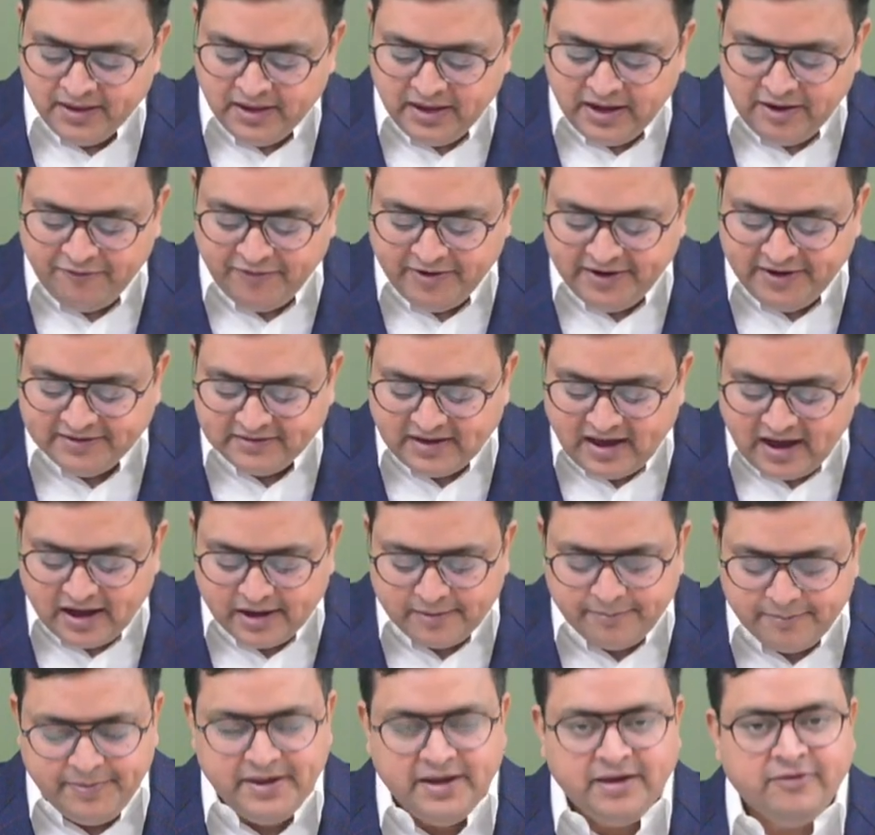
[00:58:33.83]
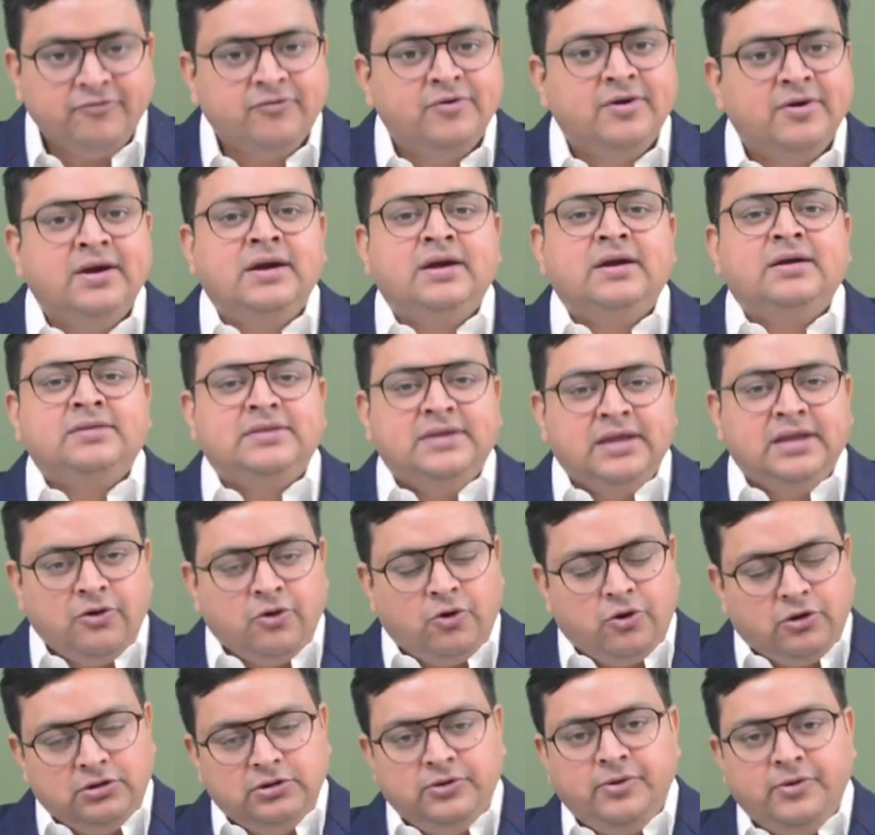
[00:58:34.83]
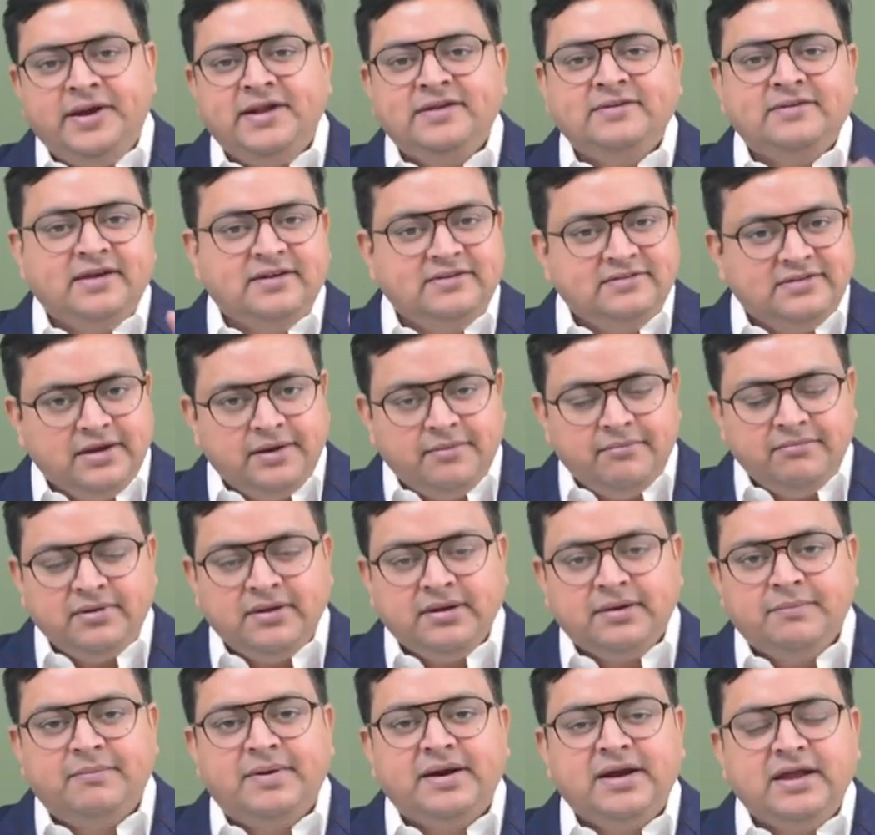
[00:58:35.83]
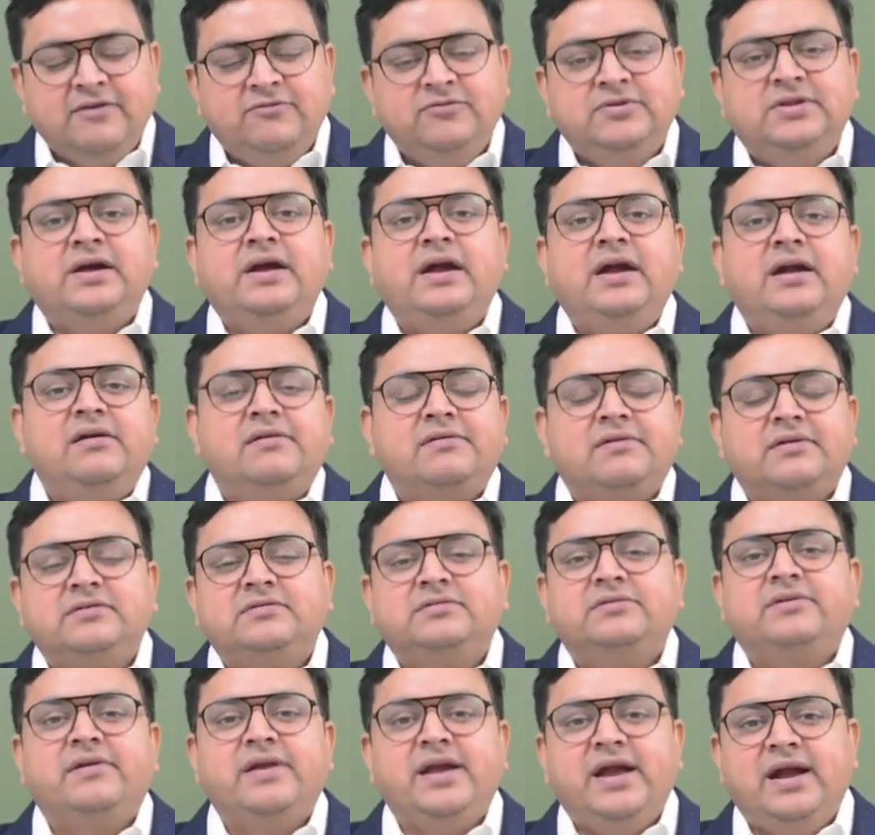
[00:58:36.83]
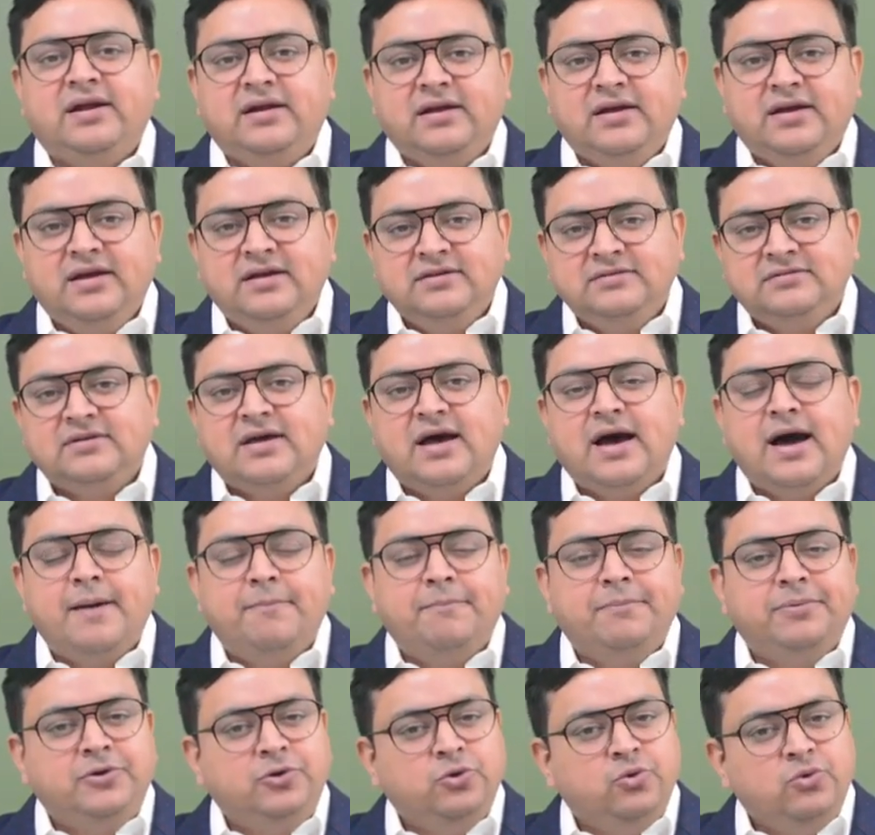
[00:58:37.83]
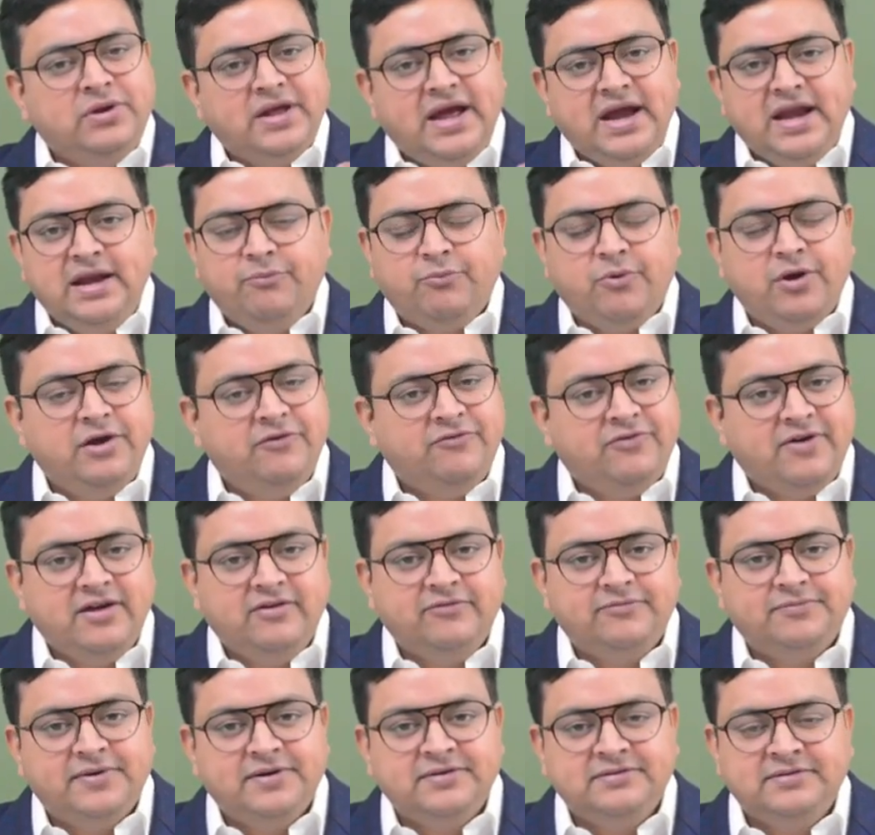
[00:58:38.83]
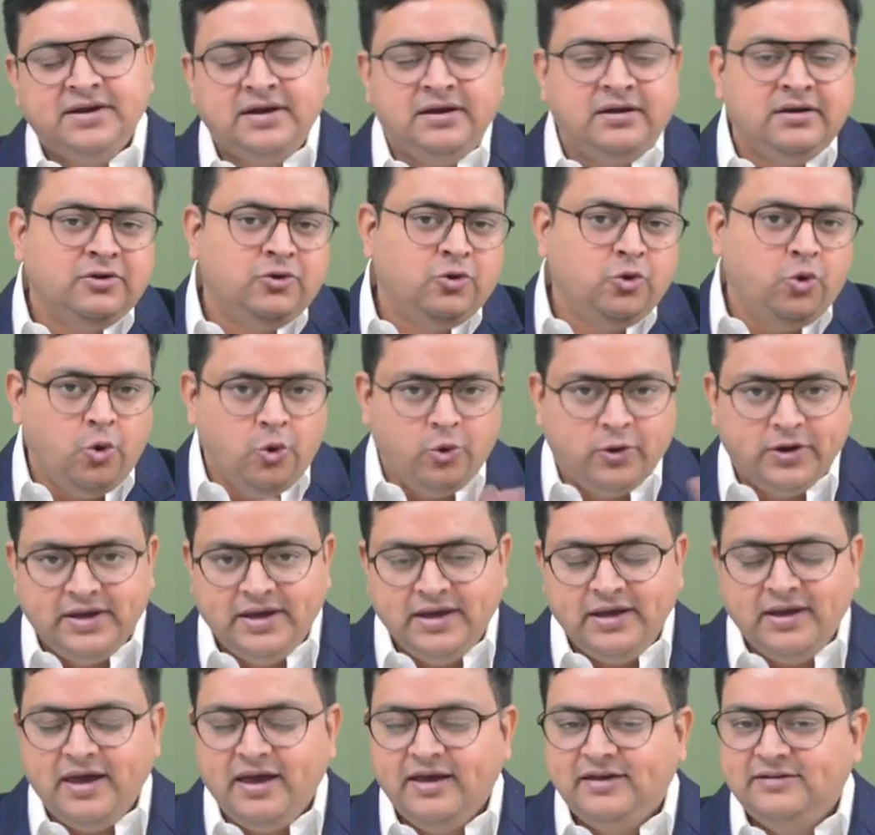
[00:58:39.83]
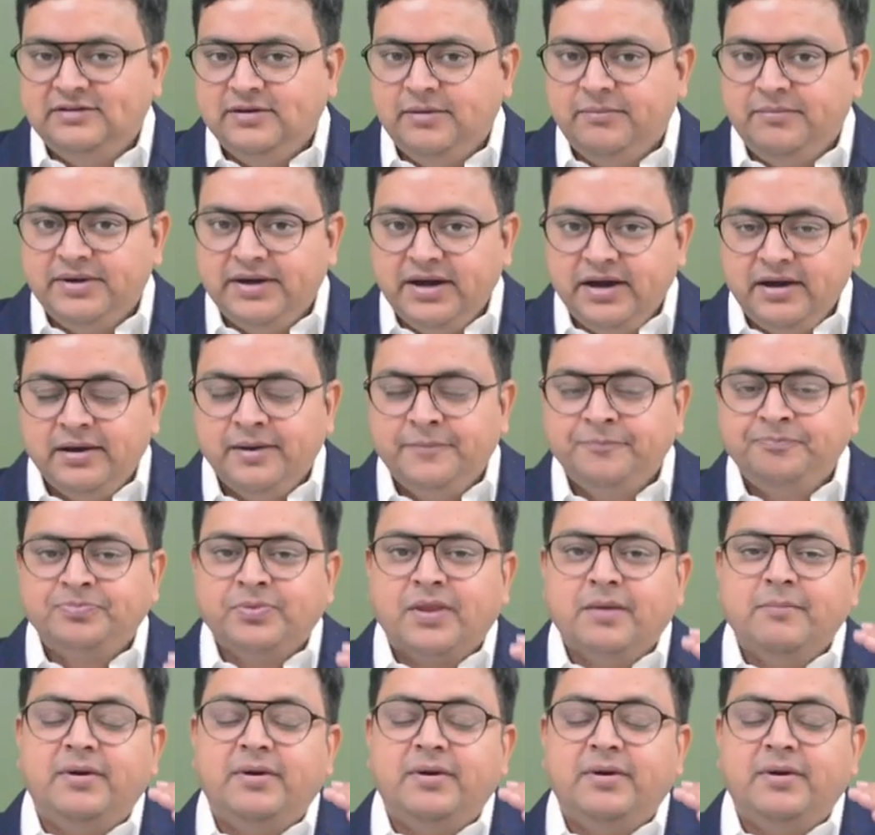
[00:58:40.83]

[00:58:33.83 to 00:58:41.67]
If it is RPF, then although it is exempt, but if the interest rate is up to 9.5%, okay, exempted.